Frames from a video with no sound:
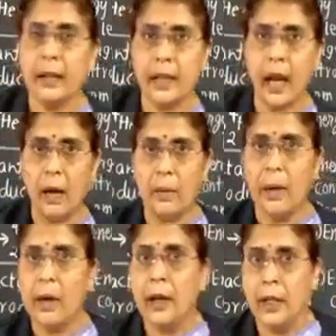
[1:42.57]

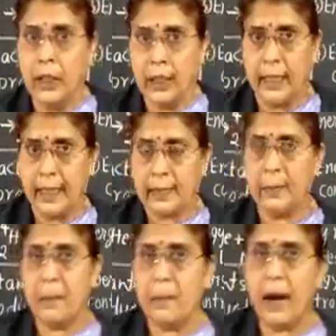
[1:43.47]
Now, let us
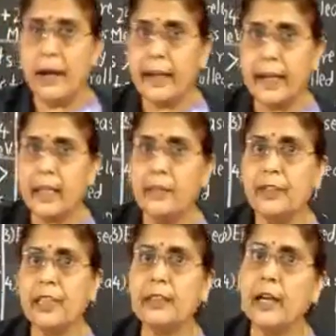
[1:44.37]
bombard it
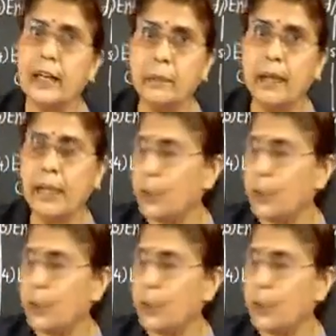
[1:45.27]
with a thermal